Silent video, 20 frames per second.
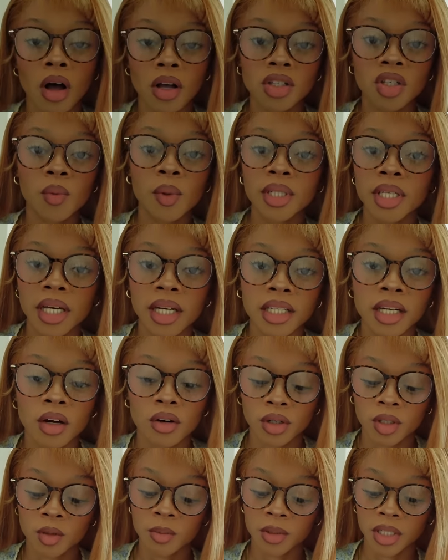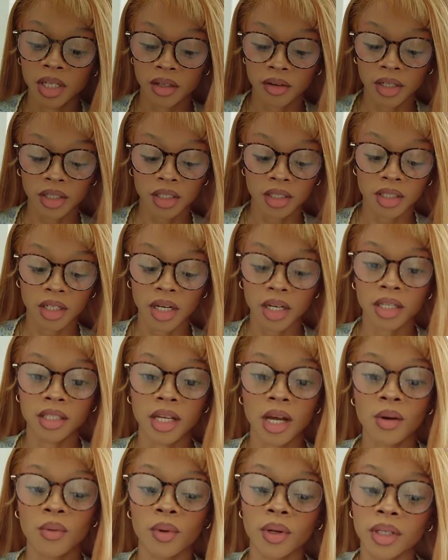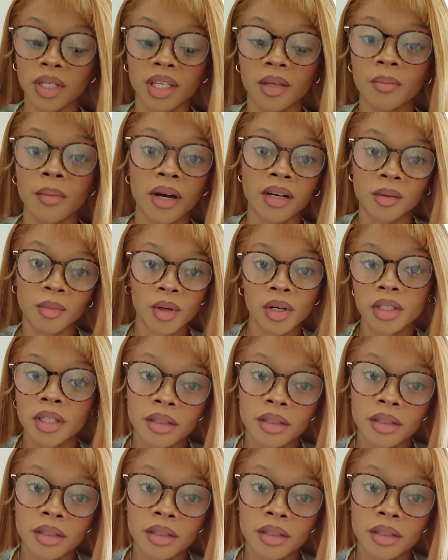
Also, we're taking down Christmas decorations today because I don't want to keep mine up all